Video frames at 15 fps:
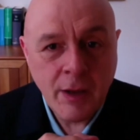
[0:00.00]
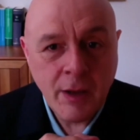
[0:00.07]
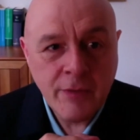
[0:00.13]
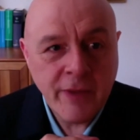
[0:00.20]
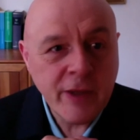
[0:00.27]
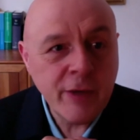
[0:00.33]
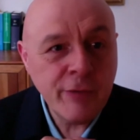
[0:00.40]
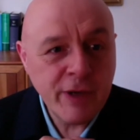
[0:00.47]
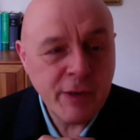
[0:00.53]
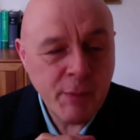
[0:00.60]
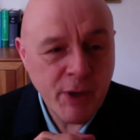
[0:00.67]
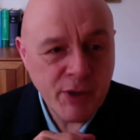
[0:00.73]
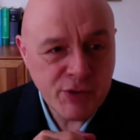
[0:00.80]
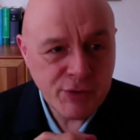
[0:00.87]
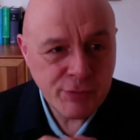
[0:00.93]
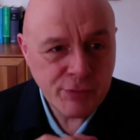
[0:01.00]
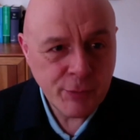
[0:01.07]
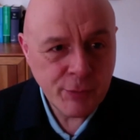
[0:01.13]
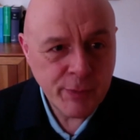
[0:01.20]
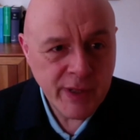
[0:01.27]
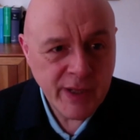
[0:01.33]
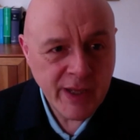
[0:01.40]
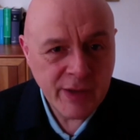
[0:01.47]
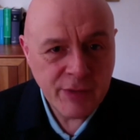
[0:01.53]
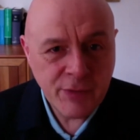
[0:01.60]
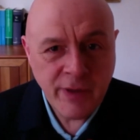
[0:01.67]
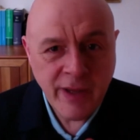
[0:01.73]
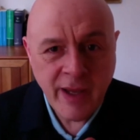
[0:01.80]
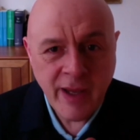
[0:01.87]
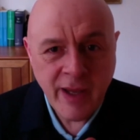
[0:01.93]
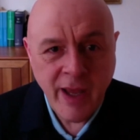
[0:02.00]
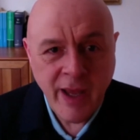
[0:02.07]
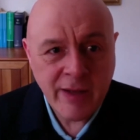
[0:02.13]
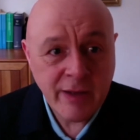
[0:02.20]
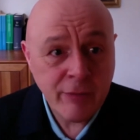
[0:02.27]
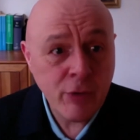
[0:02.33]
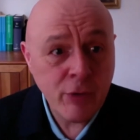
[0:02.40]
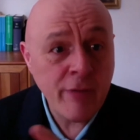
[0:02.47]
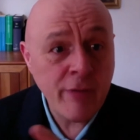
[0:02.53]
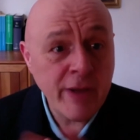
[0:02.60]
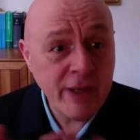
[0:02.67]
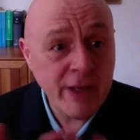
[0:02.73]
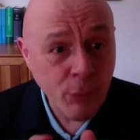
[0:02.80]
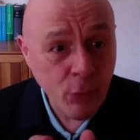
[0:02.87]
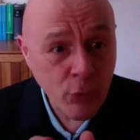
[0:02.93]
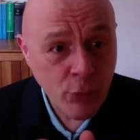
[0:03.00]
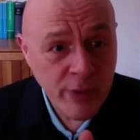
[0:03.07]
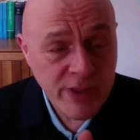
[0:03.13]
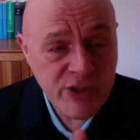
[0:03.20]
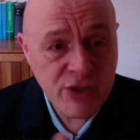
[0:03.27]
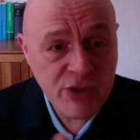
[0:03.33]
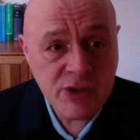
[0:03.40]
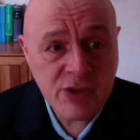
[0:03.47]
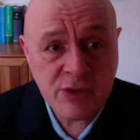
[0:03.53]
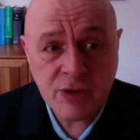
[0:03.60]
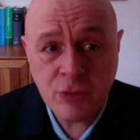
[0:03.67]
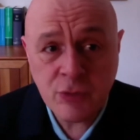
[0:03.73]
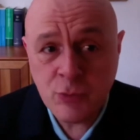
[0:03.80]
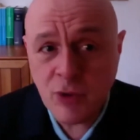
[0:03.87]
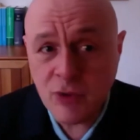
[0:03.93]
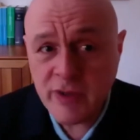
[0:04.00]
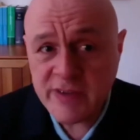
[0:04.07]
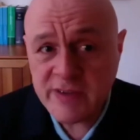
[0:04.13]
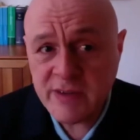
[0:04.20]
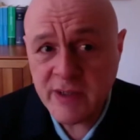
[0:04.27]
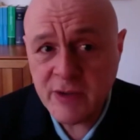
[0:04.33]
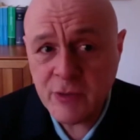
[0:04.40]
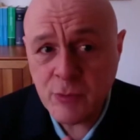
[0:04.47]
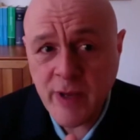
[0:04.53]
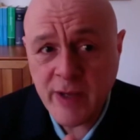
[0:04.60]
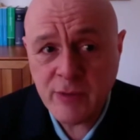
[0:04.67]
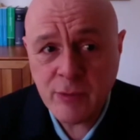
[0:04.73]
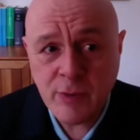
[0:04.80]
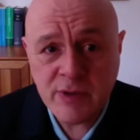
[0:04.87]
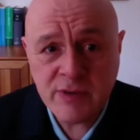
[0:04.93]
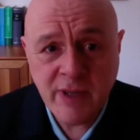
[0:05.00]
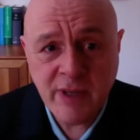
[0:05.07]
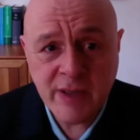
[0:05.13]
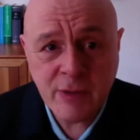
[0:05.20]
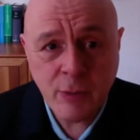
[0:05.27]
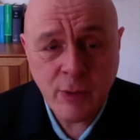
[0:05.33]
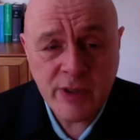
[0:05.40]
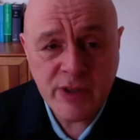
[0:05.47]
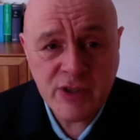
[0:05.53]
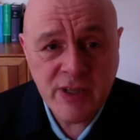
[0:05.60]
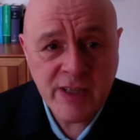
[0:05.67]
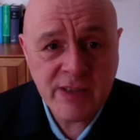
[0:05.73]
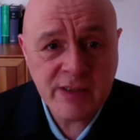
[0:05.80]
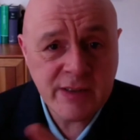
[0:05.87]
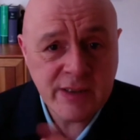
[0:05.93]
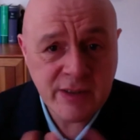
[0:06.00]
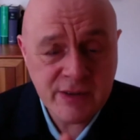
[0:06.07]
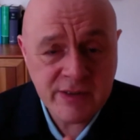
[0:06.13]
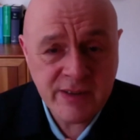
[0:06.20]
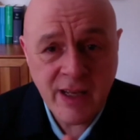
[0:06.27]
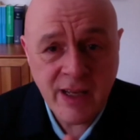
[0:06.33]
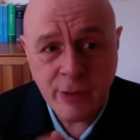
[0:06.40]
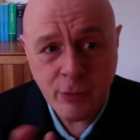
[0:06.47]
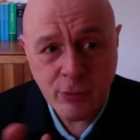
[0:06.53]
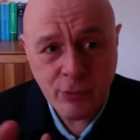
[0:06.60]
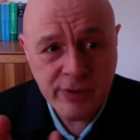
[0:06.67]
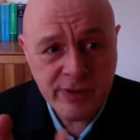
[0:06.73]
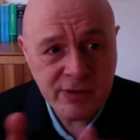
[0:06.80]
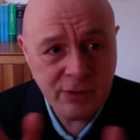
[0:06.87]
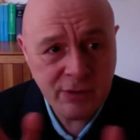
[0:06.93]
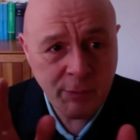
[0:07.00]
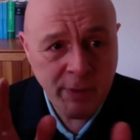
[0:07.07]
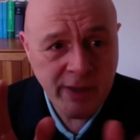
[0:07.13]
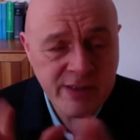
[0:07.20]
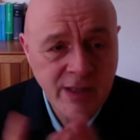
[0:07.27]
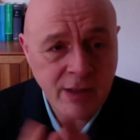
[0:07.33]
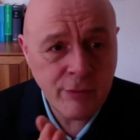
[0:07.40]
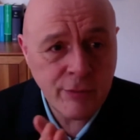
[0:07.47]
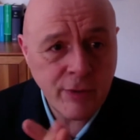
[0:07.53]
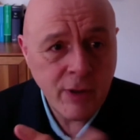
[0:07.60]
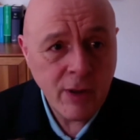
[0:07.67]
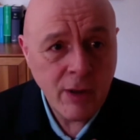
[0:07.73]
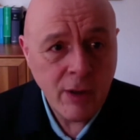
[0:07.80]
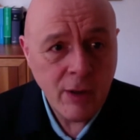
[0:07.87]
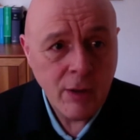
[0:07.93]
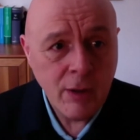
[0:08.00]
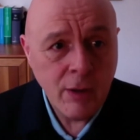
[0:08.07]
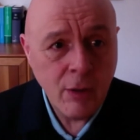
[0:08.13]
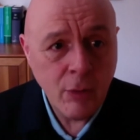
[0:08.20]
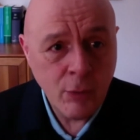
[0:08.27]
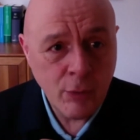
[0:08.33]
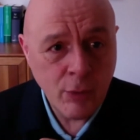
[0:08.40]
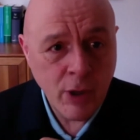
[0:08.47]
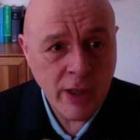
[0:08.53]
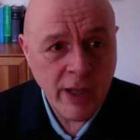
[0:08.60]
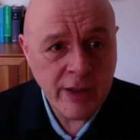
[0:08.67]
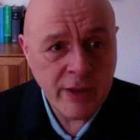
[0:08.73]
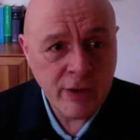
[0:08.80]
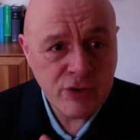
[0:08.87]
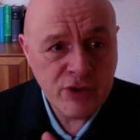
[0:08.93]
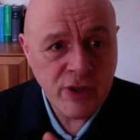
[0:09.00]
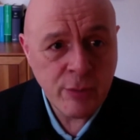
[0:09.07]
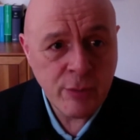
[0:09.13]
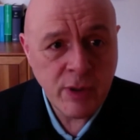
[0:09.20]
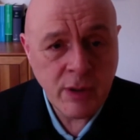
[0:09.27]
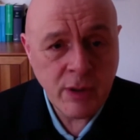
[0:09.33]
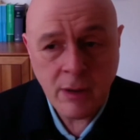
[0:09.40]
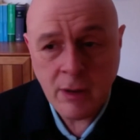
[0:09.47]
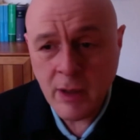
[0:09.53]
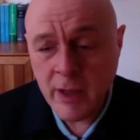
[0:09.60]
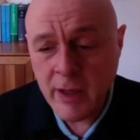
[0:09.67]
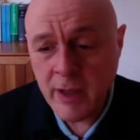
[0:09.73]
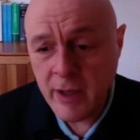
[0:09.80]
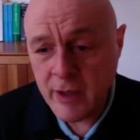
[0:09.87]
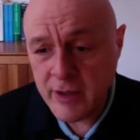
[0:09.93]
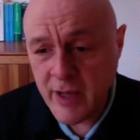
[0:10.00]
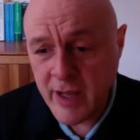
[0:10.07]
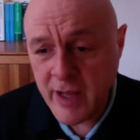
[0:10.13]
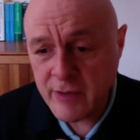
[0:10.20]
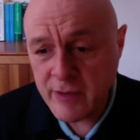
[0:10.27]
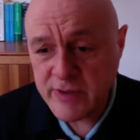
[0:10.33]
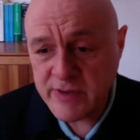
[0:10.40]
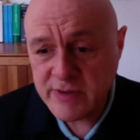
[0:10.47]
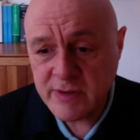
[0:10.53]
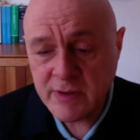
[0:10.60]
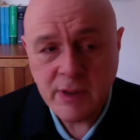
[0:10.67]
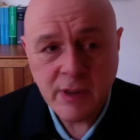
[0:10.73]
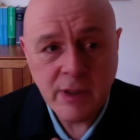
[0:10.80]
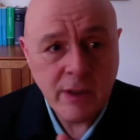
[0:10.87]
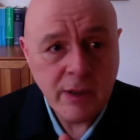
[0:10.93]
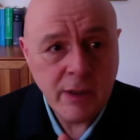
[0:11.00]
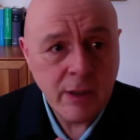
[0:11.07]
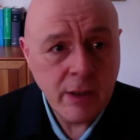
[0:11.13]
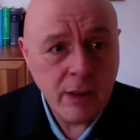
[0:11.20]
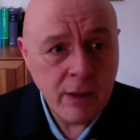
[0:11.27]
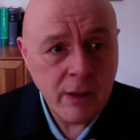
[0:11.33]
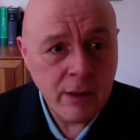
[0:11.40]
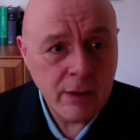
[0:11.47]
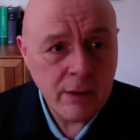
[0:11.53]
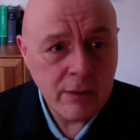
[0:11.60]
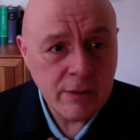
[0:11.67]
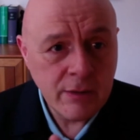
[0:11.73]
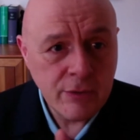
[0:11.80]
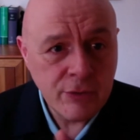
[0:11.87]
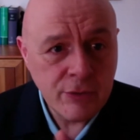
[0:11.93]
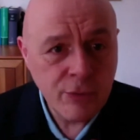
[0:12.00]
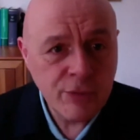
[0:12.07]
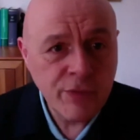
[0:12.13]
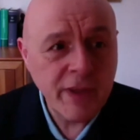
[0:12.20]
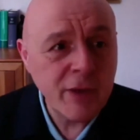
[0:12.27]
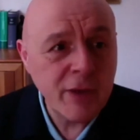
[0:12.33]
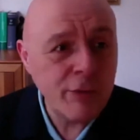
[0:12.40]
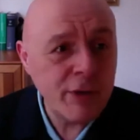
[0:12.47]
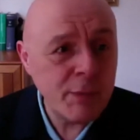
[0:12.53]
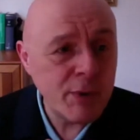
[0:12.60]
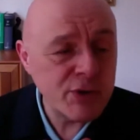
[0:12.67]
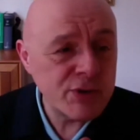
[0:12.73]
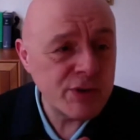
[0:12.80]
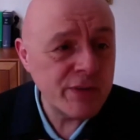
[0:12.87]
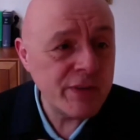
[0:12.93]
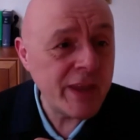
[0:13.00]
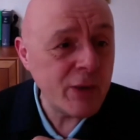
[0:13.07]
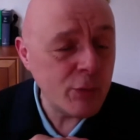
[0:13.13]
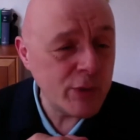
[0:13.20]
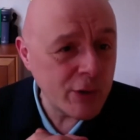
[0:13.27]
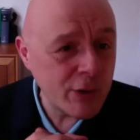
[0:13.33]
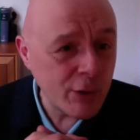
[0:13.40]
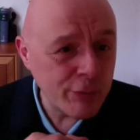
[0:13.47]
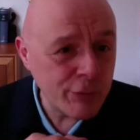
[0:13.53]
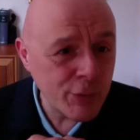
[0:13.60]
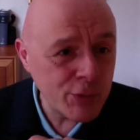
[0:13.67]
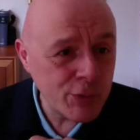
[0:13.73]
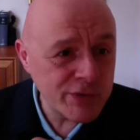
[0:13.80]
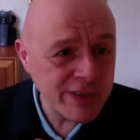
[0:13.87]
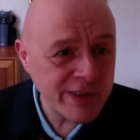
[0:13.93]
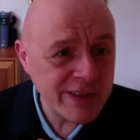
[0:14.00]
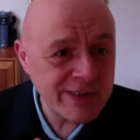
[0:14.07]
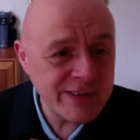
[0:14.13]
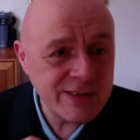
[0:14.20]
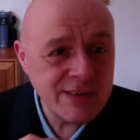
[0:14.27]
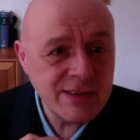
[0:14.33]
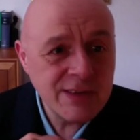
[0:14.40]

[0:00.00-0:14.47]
Thank you very much for being here today. And if you have any more questions, do not hesitate to write to us at Coalition as either Sally or Chris or myself, or at our general address. So thank you very much. Thank you, Nicole, for hosting this.